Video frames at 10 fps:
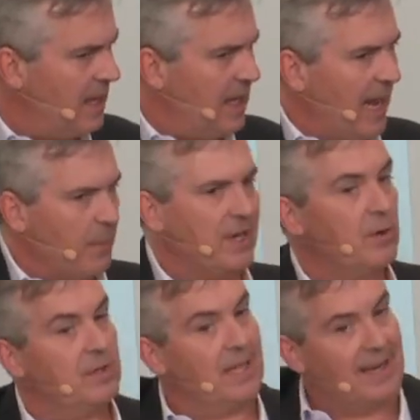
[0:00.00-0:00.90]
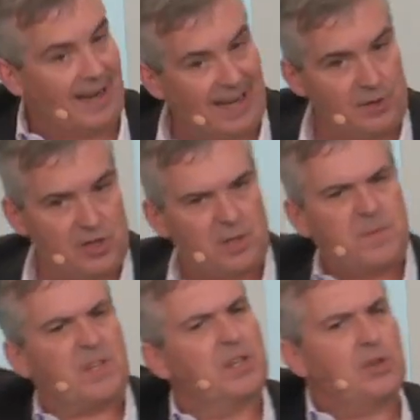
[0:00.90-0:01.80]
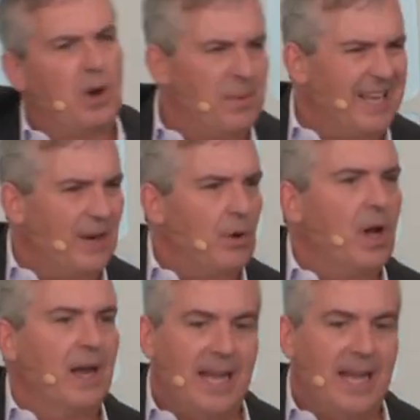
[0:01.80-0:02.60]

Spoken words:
And we know that, again, judgment's going to show up later on,